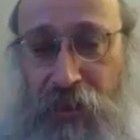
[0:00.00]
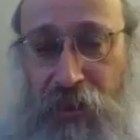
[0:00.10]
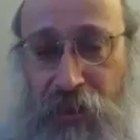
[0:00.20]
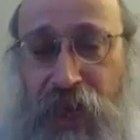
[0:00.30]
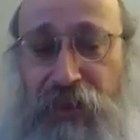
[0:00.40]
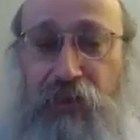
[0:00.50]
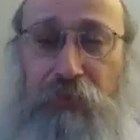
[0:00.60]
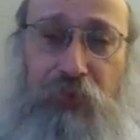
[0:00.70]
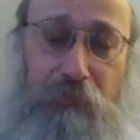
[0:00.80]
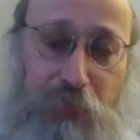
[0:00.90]
A lot
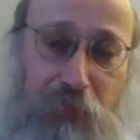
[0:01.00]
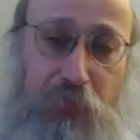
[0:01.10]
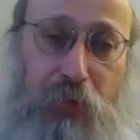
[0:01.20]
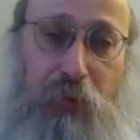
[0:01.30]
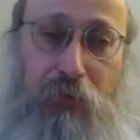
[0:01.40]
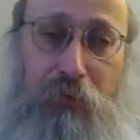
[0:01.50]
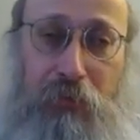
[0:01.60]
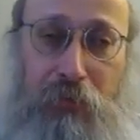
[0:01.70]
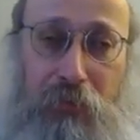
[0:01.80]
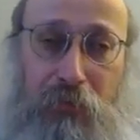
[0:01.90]
of the people,
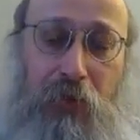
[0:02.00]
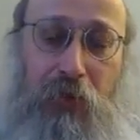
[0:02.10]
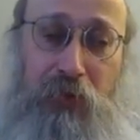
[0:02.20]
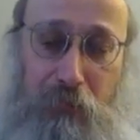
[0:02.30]
of